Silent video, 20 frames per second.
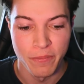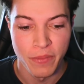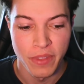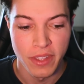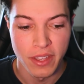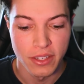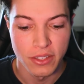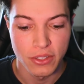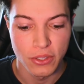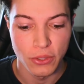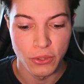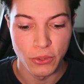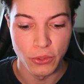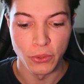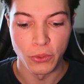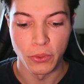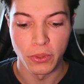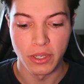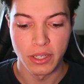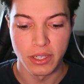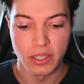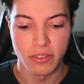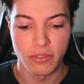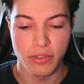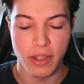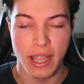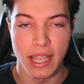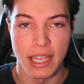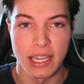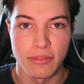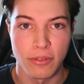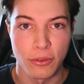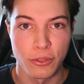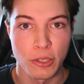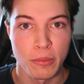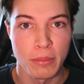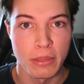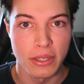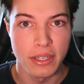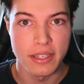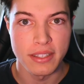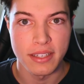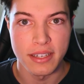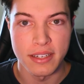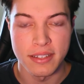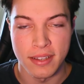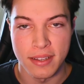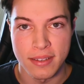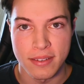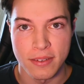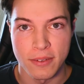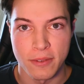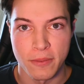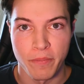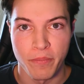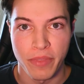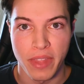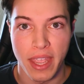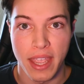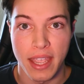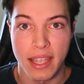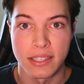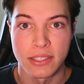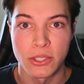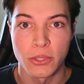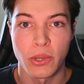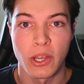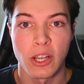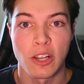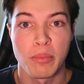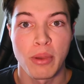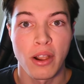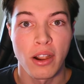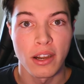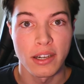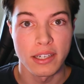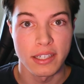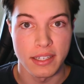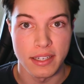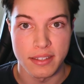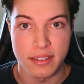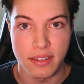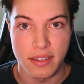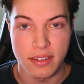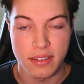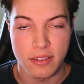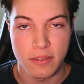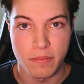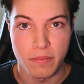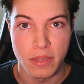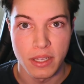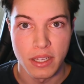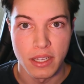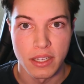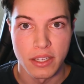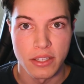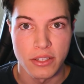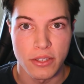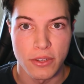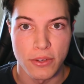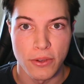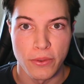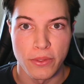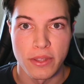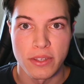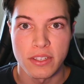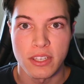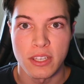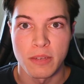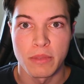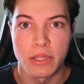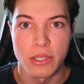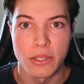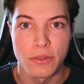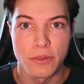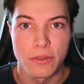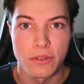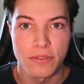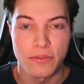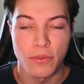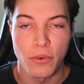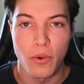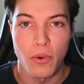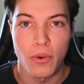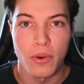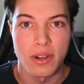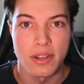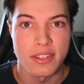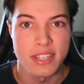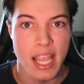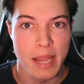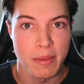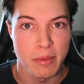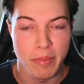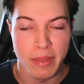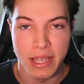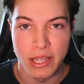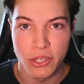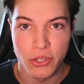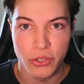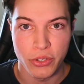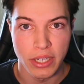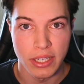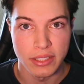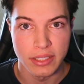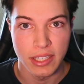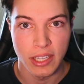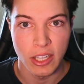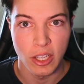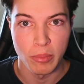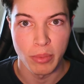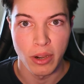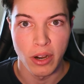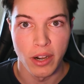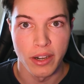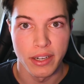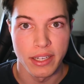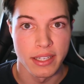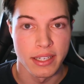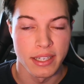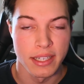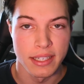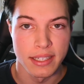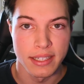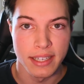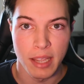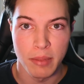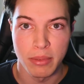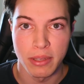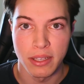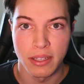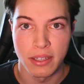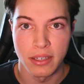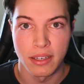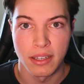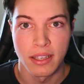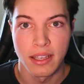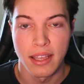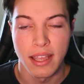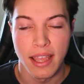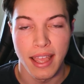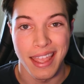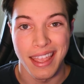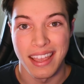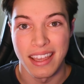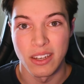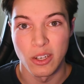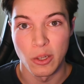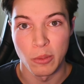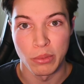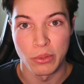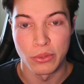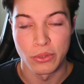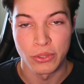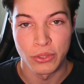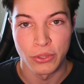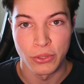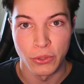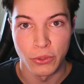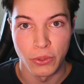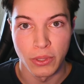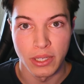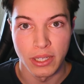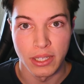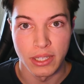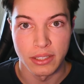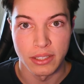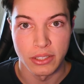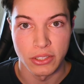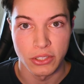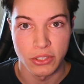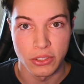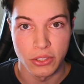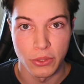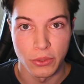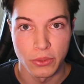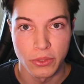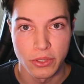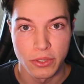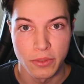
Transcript: to find vulnerabilities in a system and to help harden a system. So this can be used for CyberPatriot to help harden Debian and Ubuntu distros,